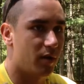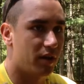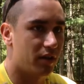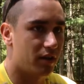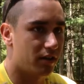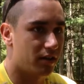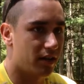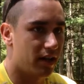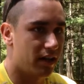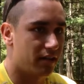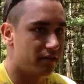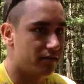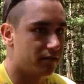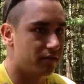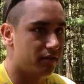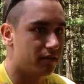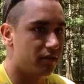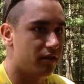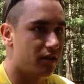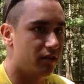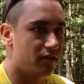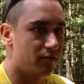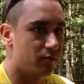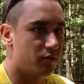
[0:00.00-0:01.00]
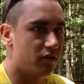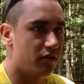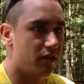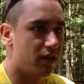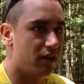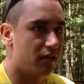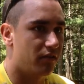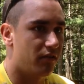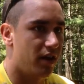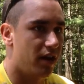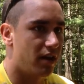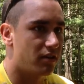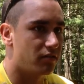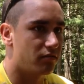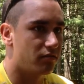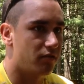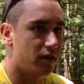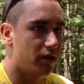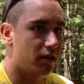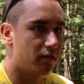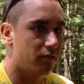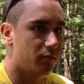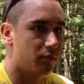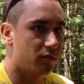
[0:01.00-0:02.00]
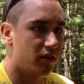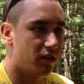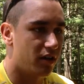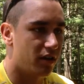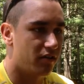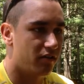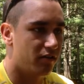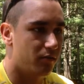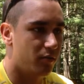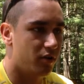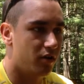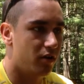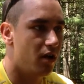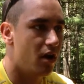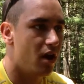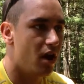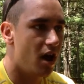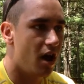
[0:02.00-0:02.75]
I got an excellent customer satisfaction rating from the customer.